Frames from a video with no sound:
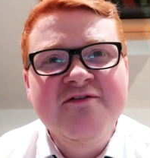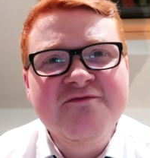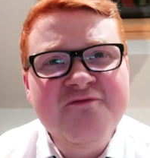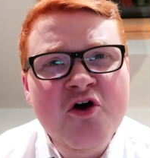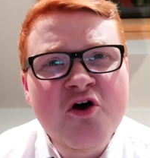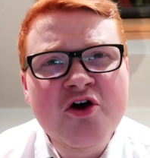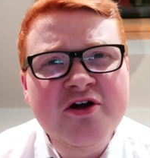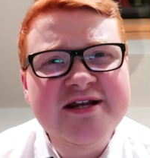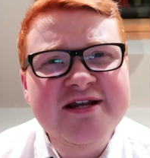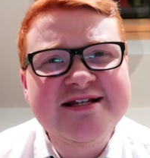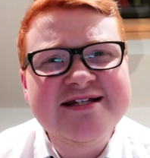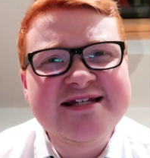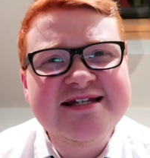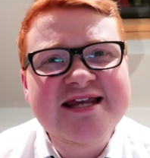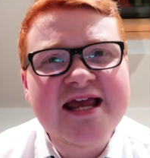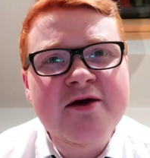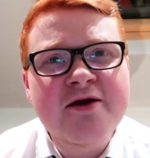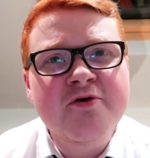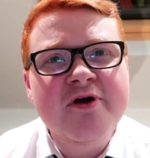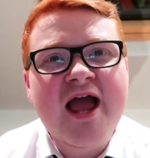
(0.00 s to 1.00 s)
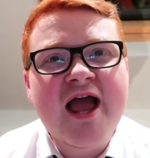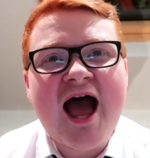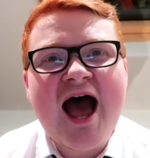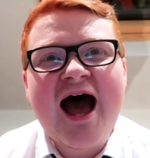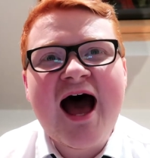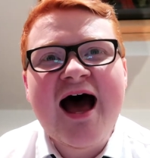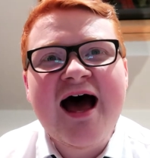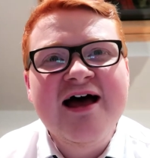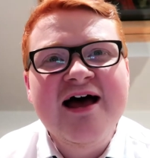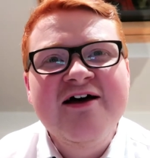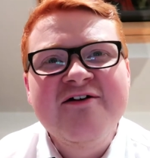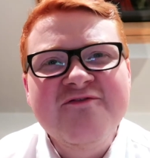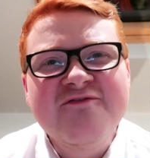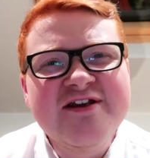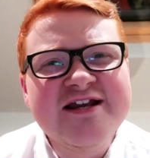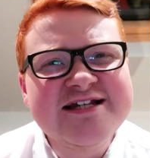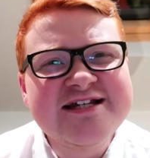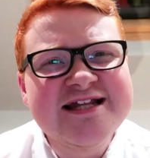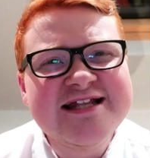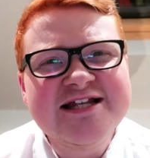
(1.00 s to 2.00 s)
Third in Serie A,
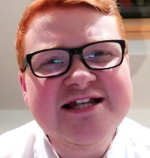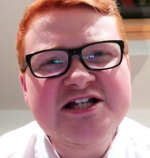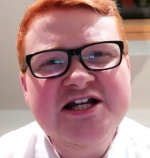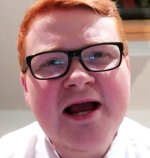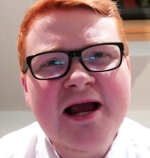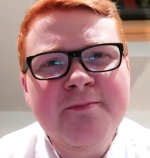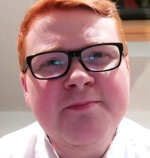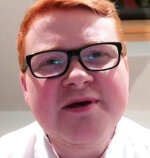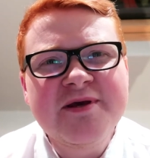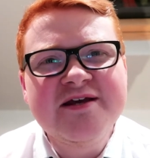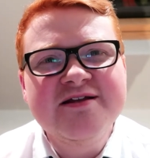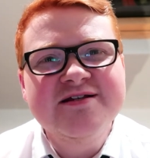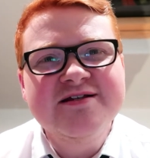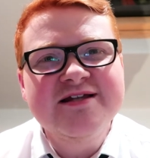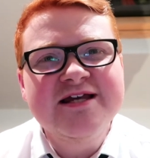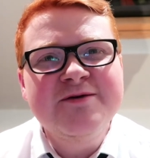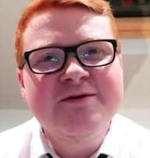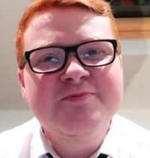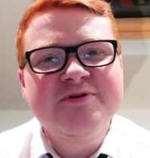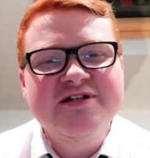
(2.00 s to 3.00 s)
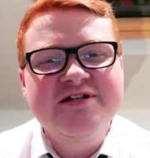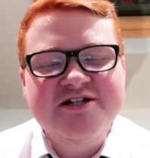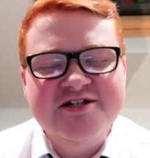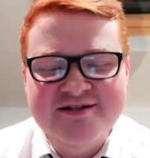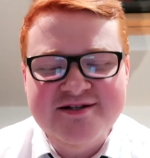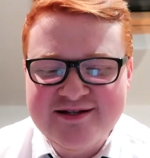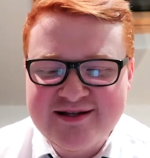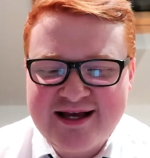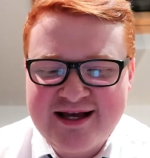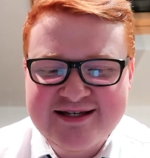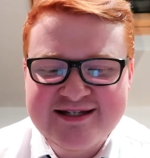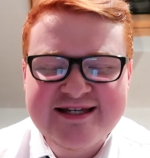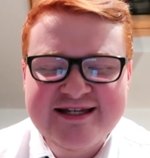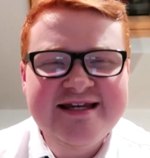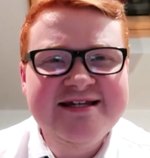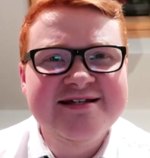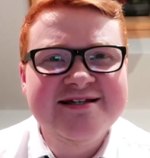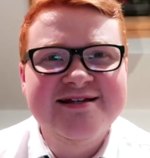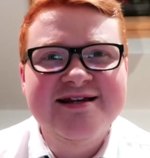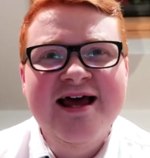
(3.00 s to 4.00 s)
finished in the Champions League positions last
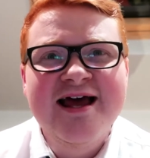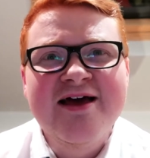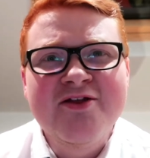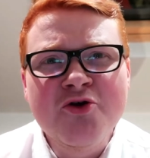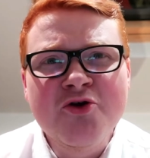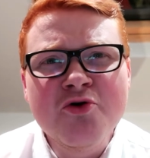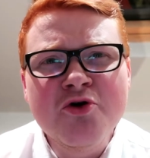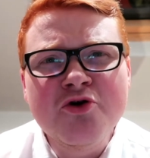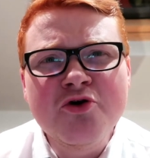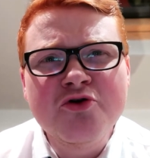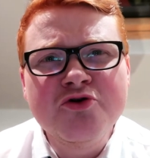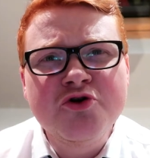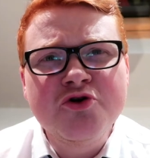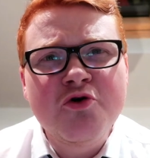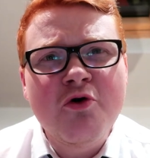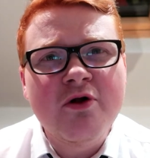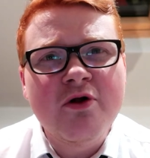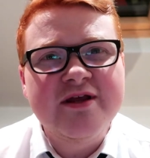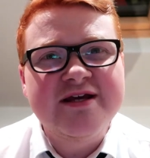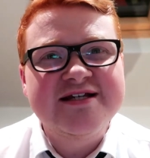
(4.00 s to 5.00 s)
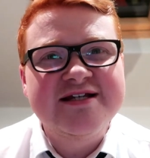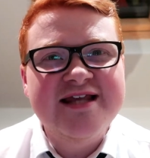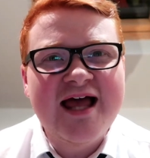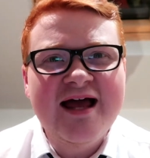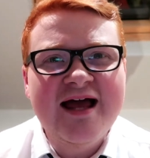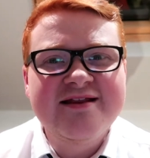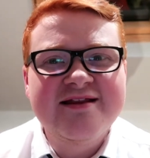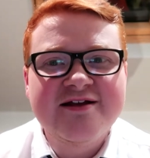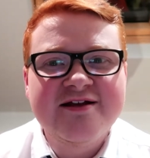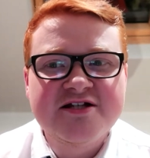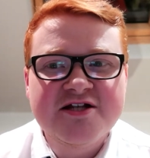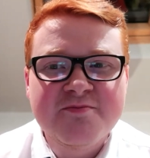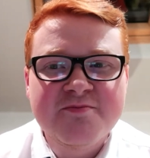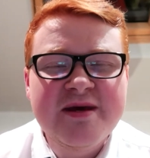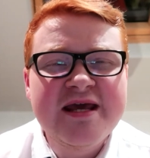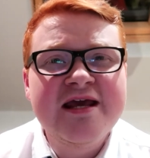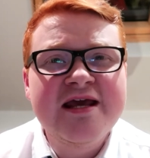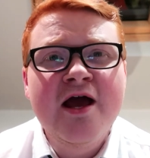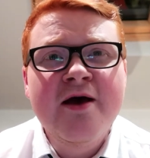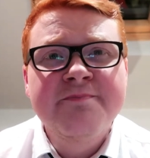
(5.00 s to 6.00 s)
season. They're a good quality side that, to
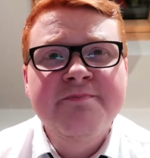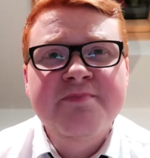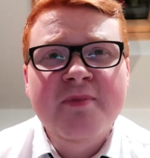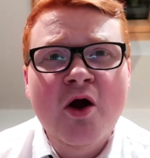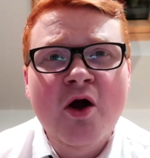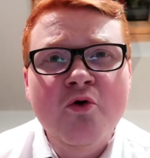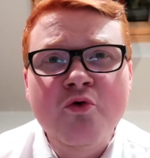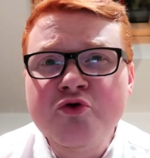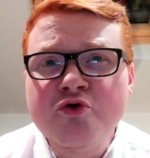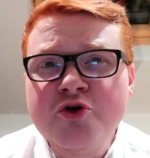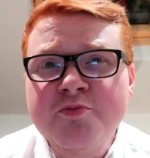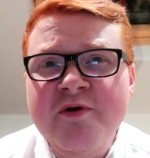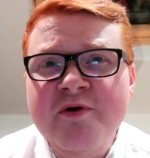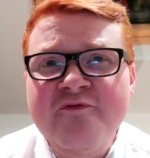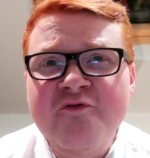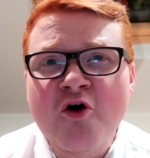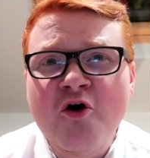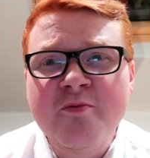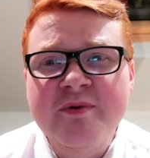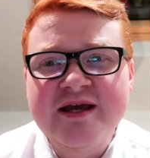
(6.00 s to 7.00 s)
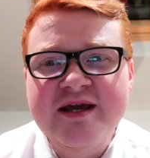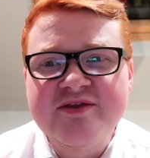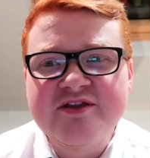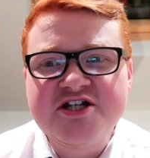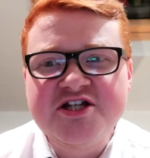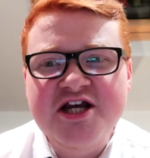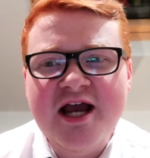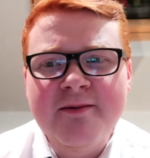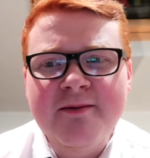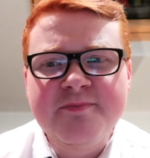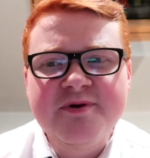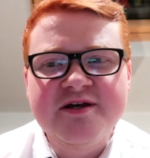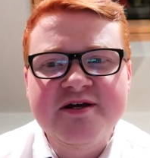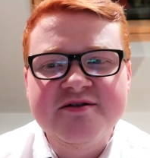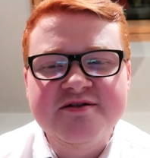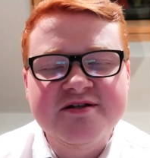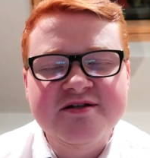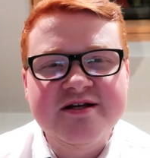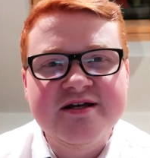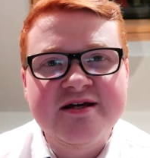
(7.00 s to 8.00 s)
me, are underperforming in the
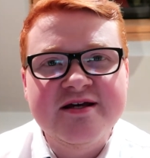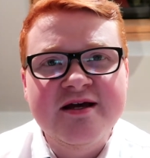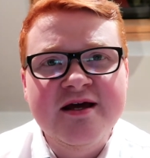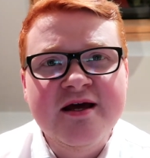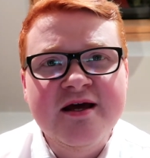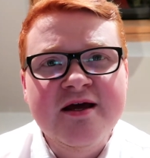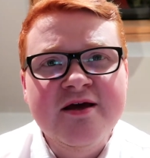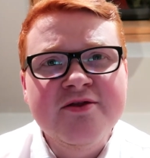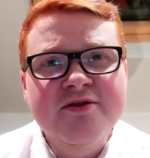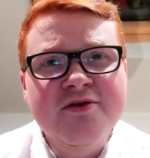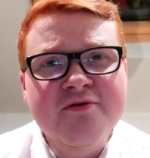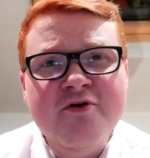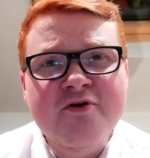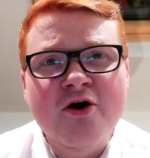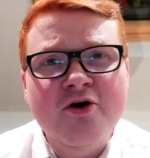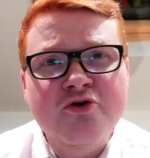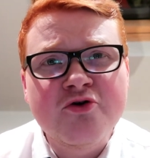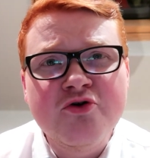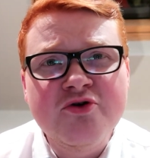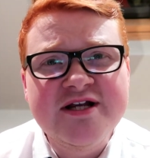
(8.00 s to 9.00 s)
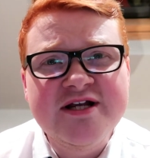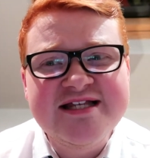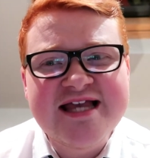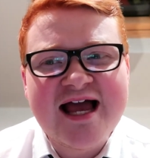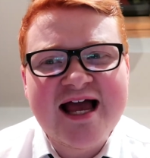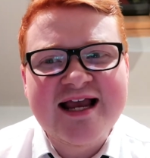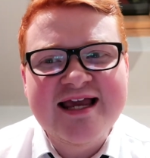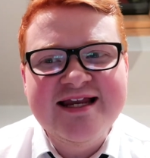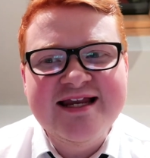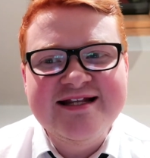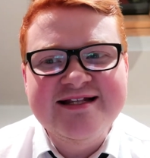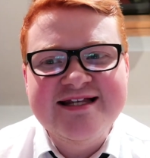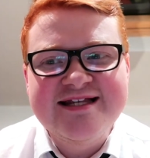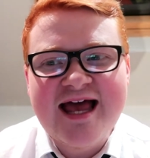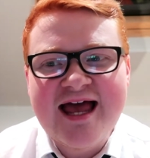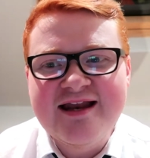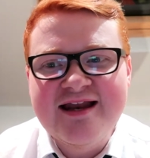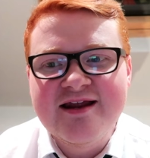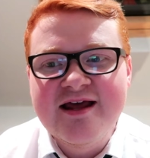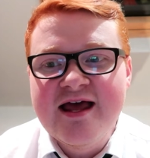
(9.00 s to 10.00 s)
Champions League. They've got a good attacking
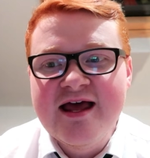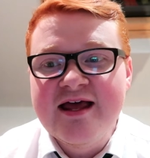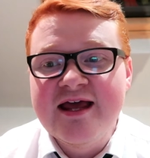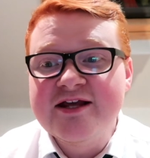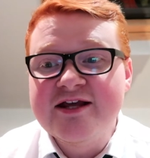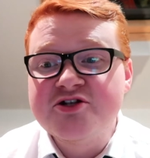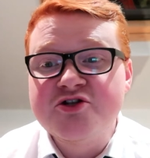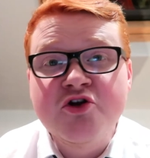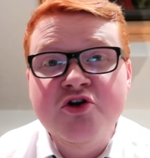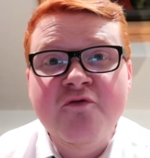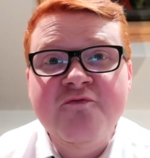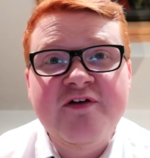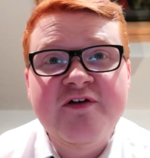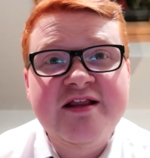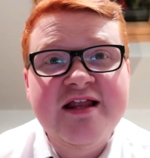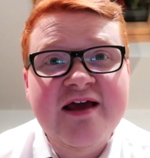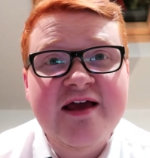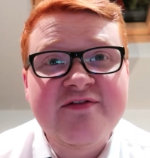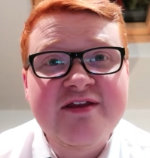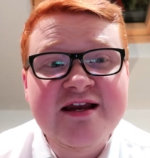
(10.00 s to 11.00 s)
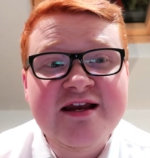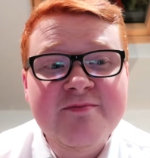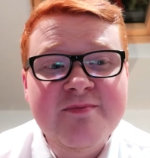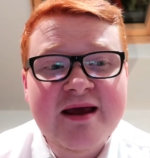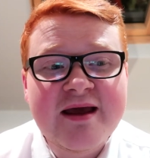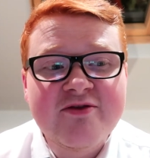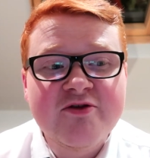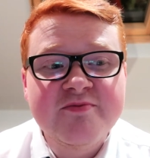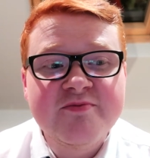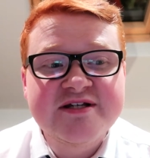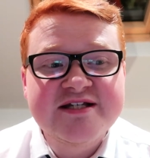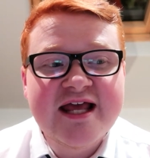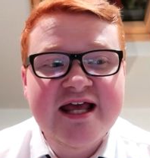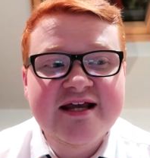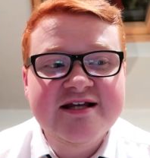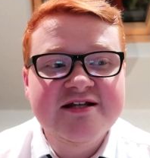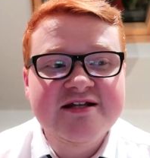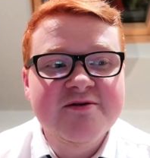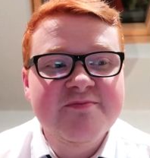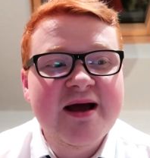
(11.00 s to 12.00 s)
intent. It's nothing that if they didn't make the
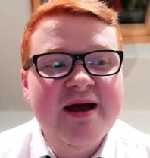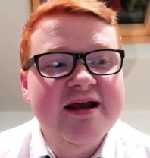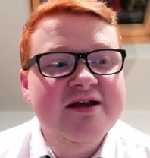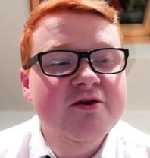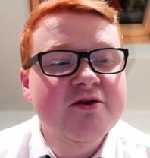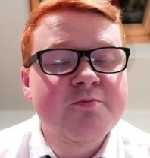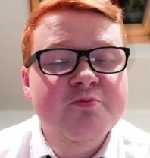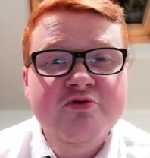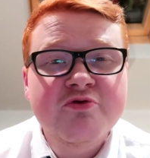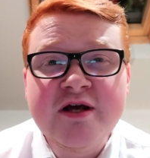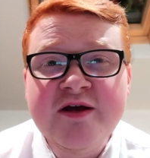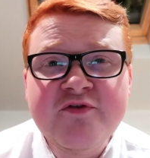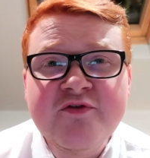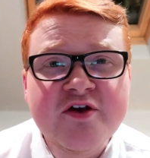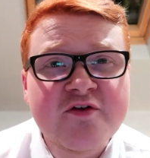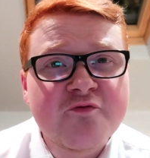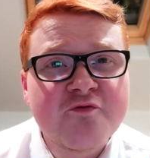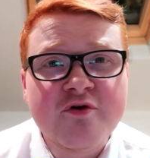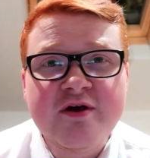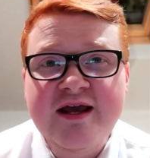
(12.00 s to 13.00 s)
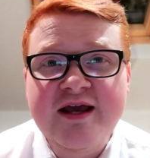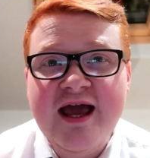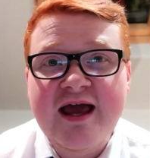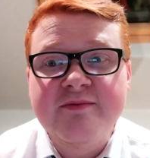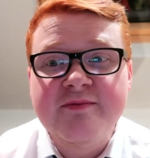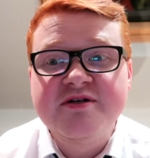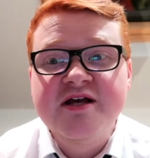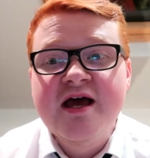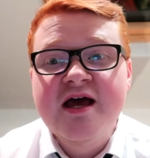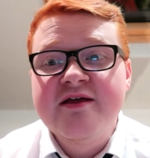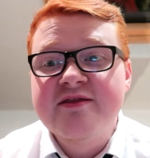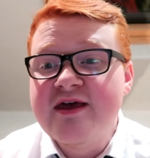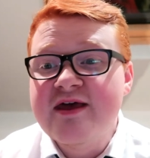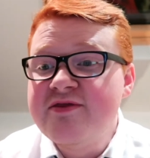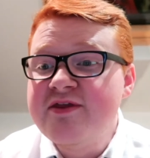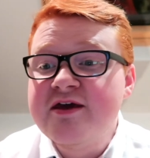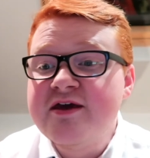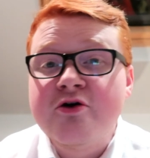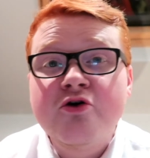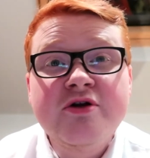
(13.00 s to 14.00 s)
mistakes at the back in the previous three games,
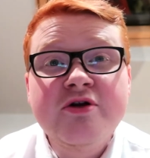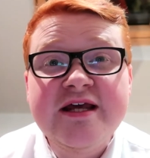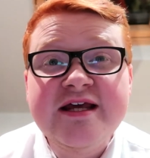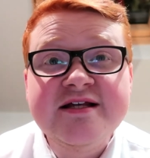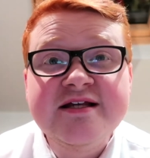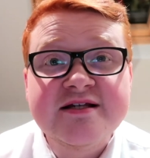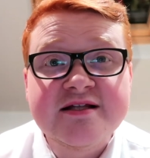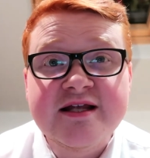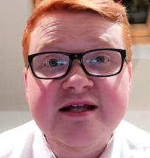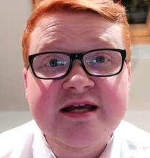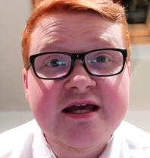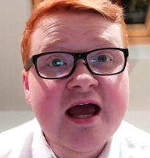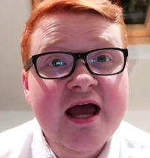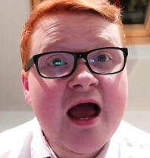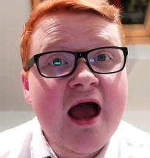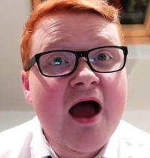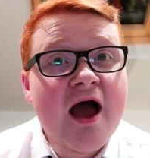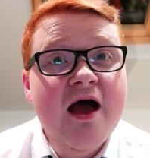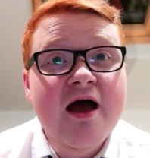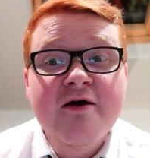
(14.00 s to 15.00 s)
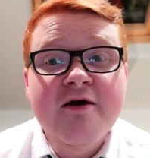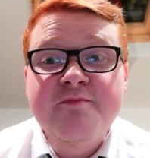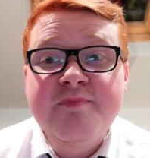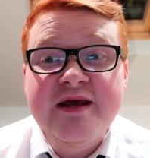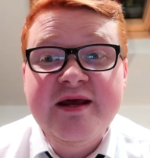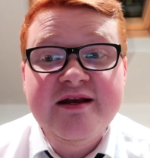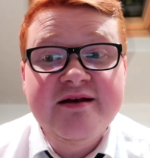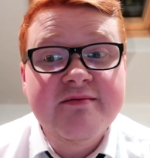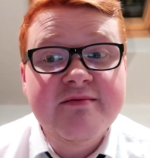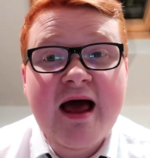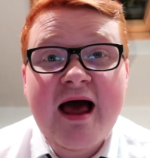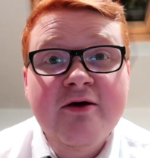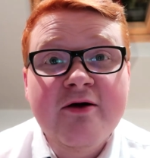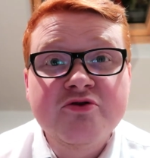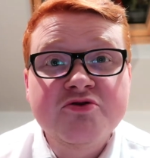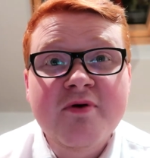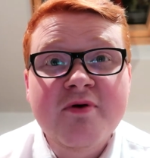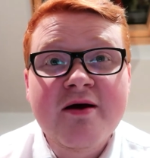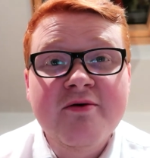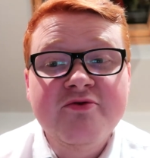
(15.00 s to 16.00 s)
that they could easily have been
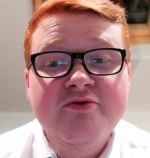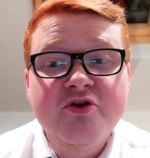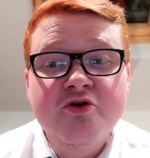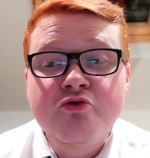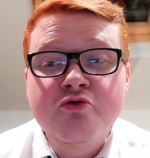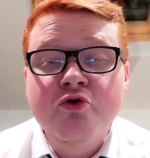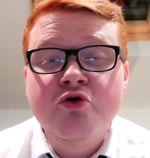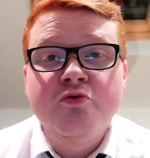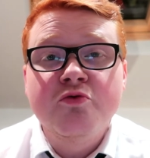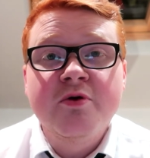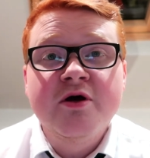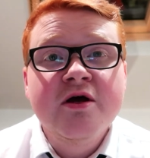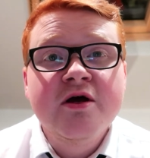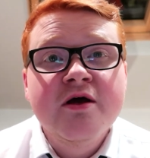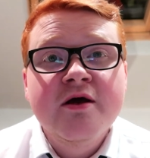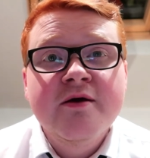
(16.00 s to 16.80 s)
elsewhere in the group.